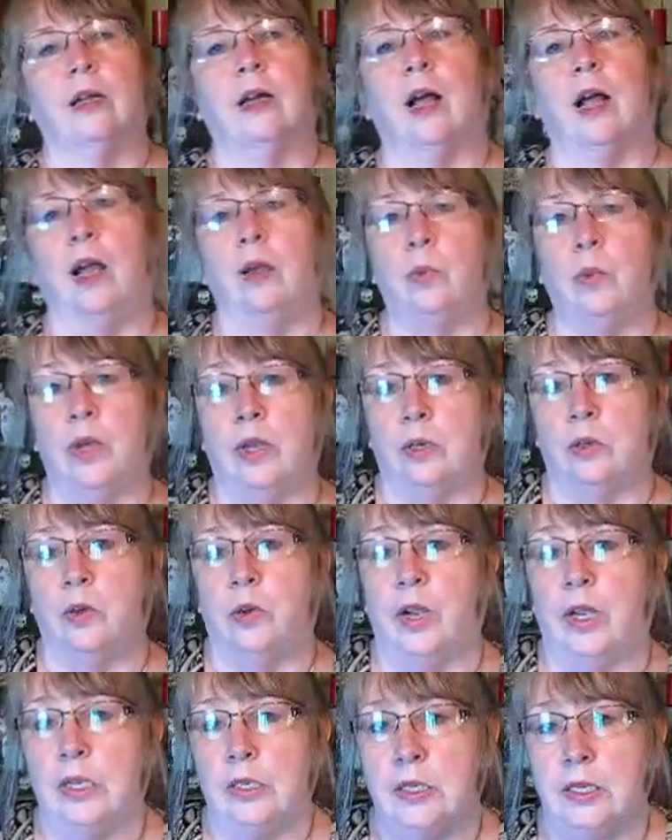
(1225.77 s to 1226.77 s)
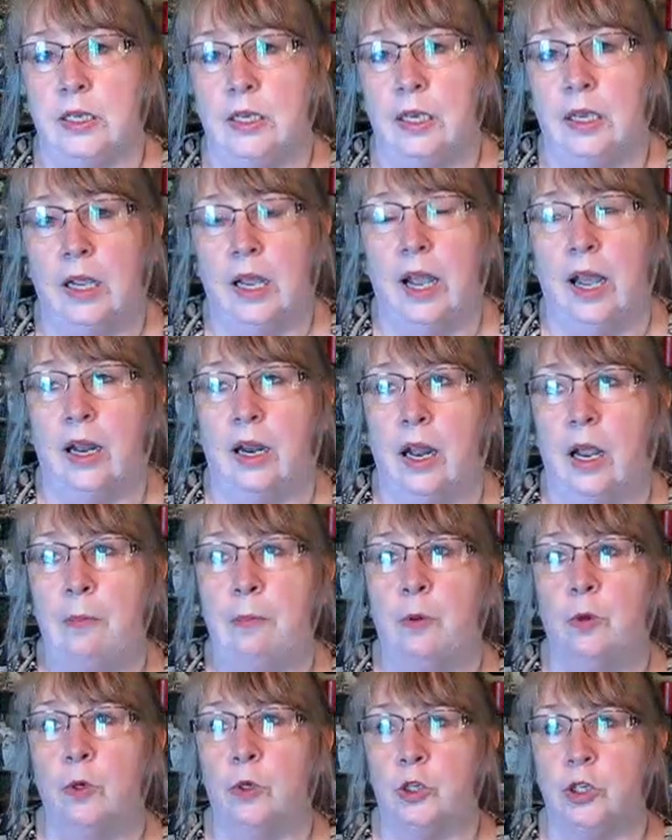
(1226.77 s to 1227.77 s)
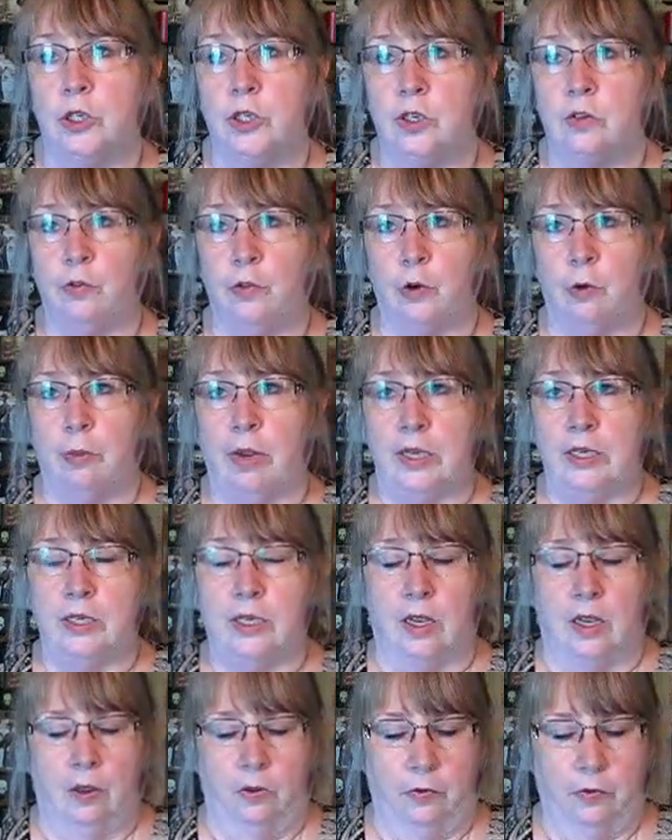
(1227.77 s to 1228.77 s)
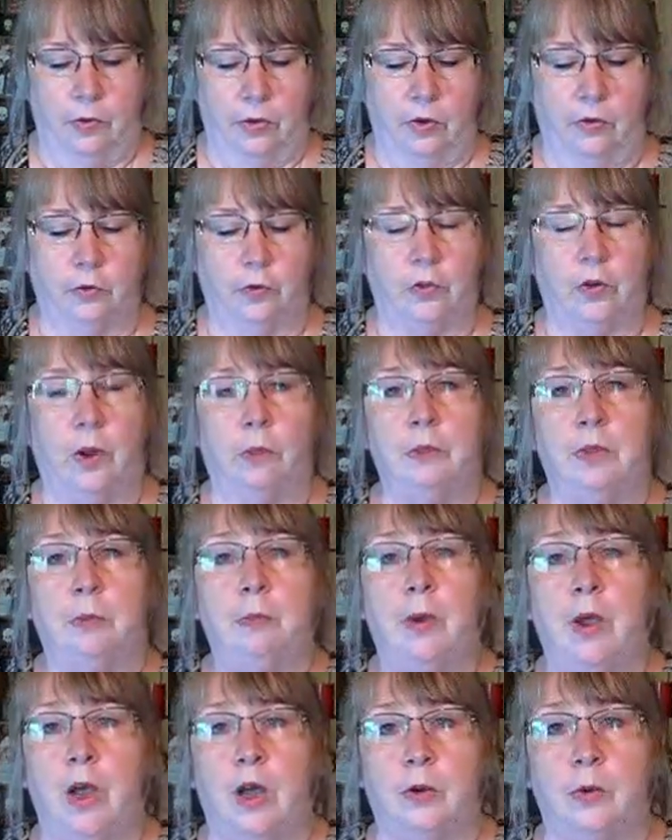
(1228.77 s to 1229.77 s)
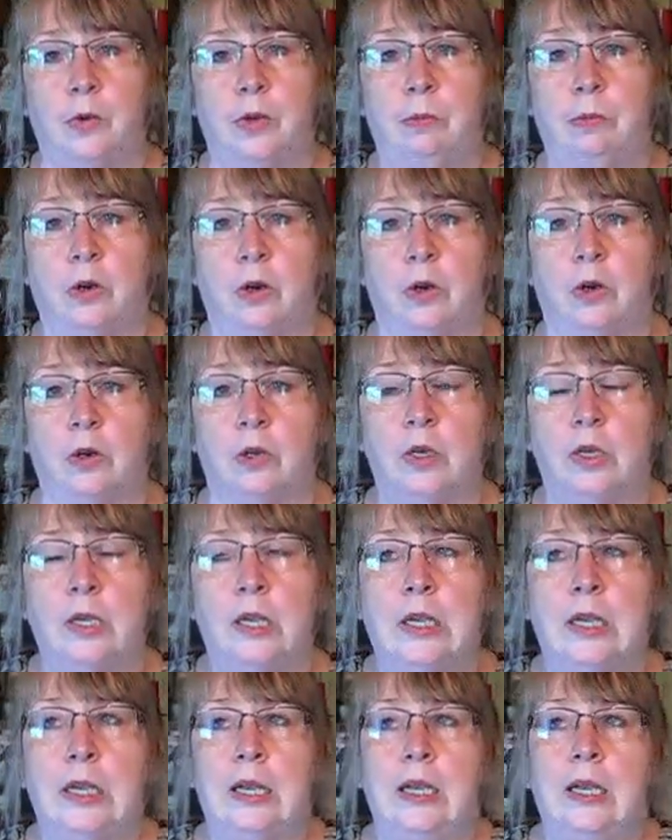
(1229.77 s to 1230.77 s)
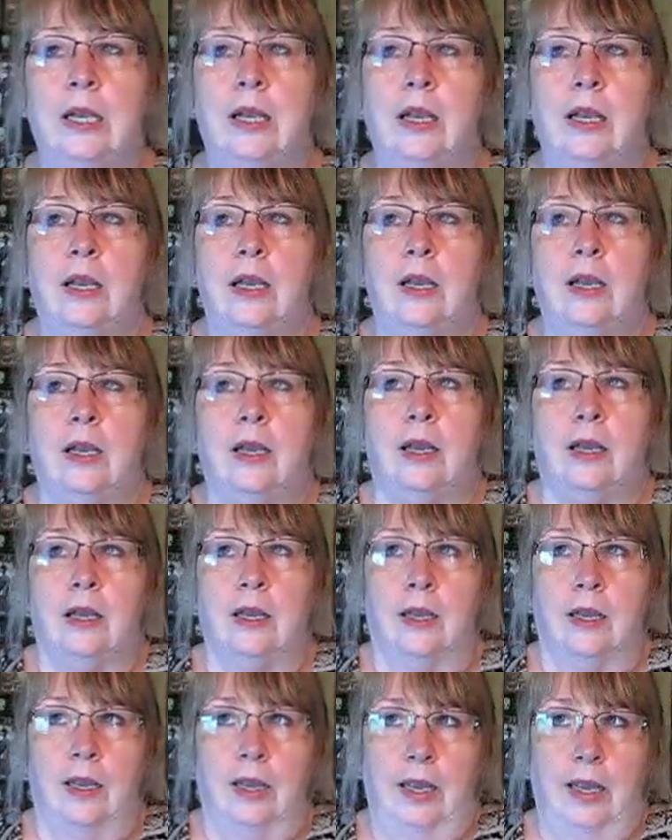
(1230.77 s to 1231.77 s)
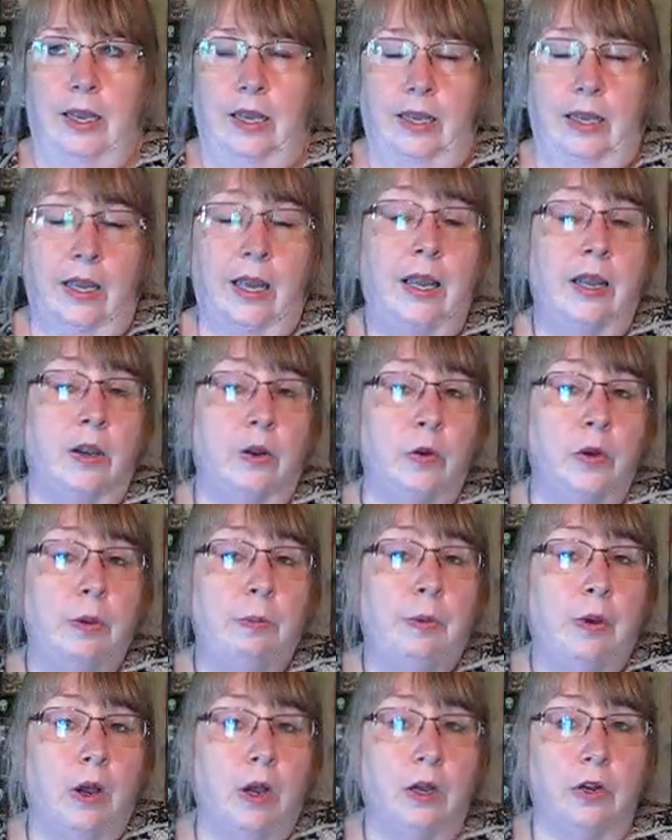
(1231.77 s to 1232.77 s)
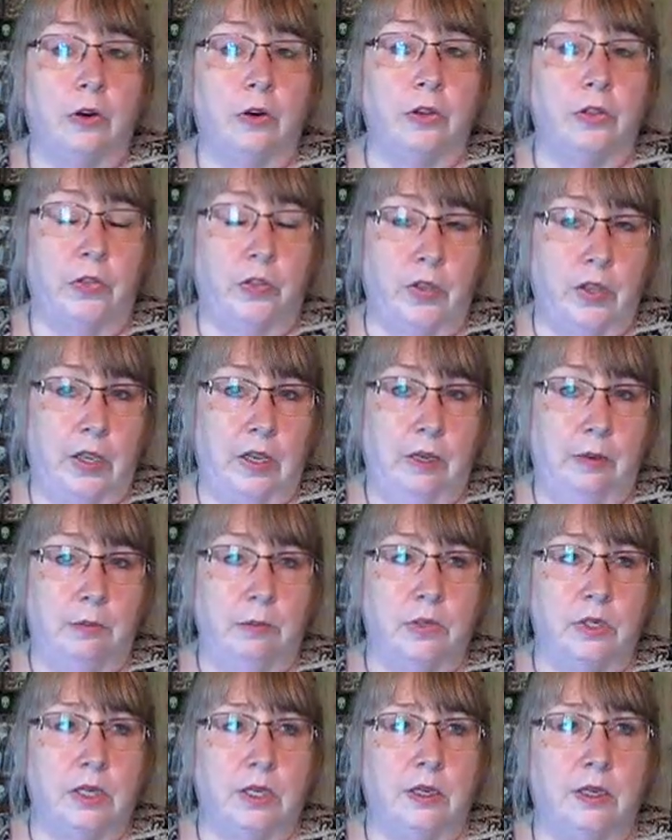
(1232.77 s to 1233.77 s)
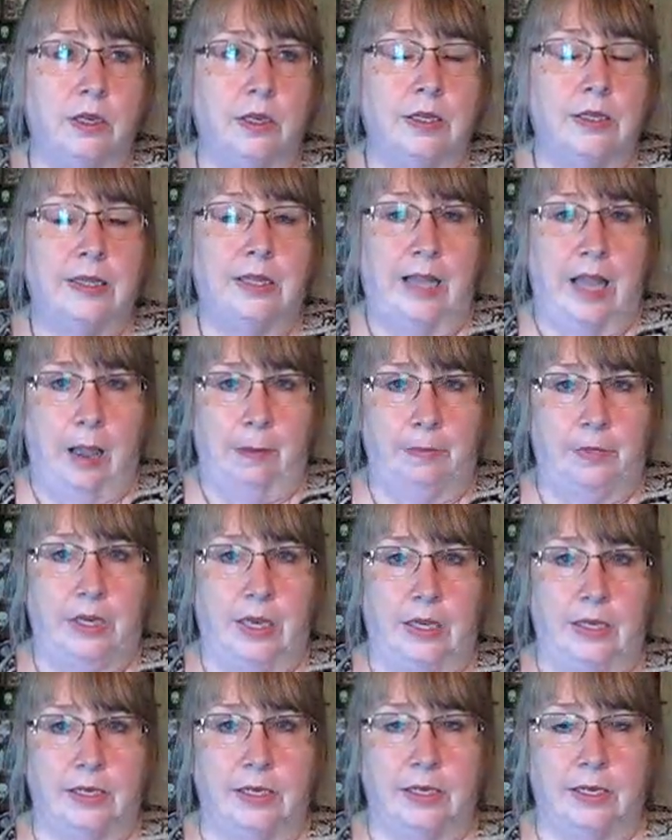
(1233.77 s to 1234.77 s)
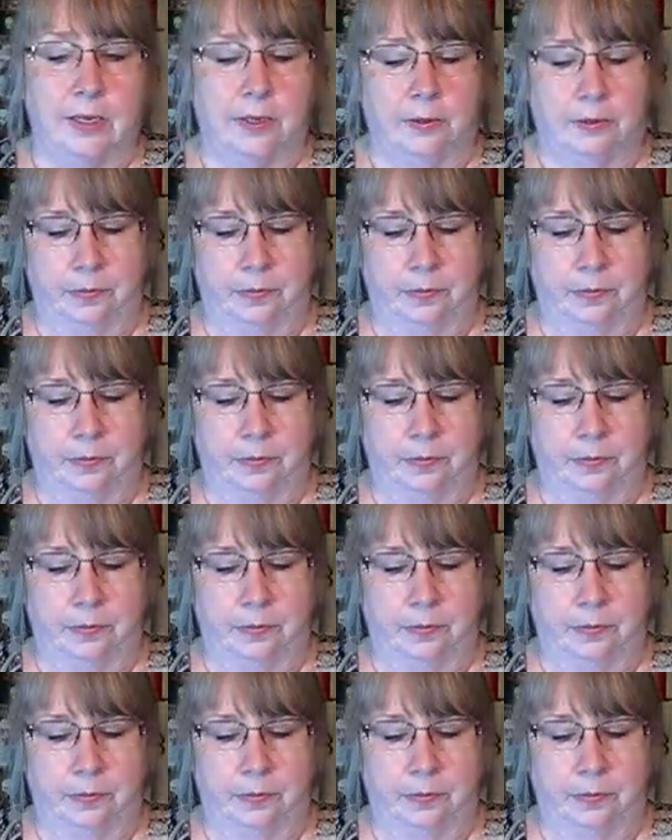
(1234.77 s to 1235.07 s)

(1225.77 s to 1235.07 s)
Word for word: I went crazy and I purchased for myself from the Pottery Barn a Harry Potter themed lap desk.